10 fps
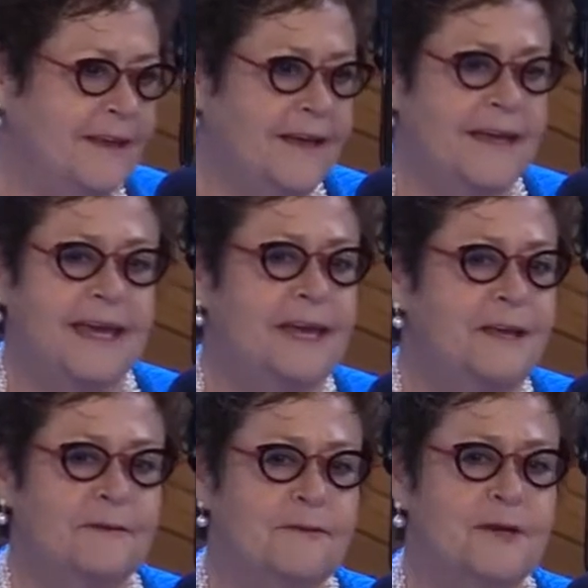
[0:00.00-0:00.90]

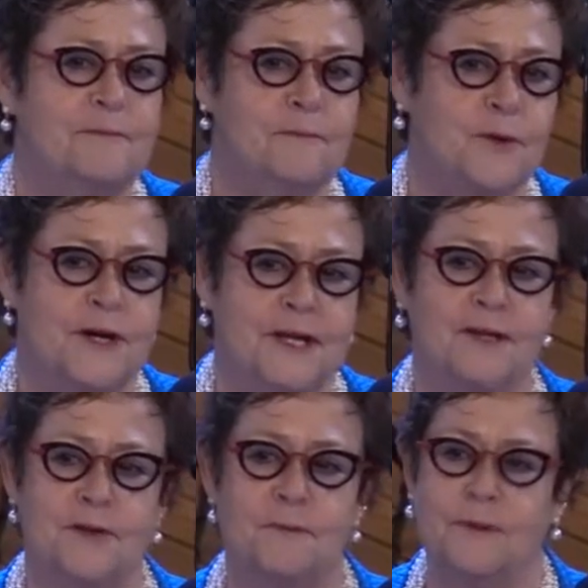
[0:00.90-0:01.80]
Again, good morning,
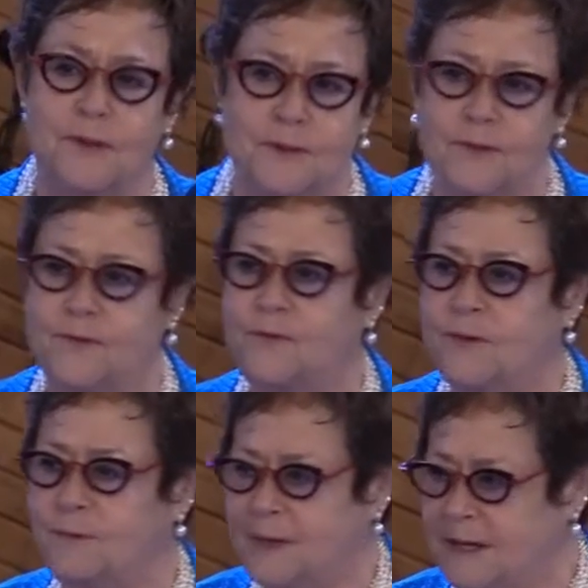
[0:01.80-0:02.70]
you
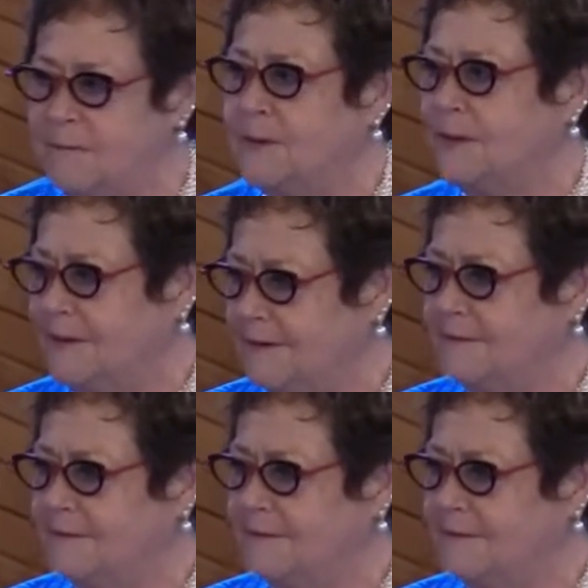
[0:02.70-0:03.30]
beautiful people,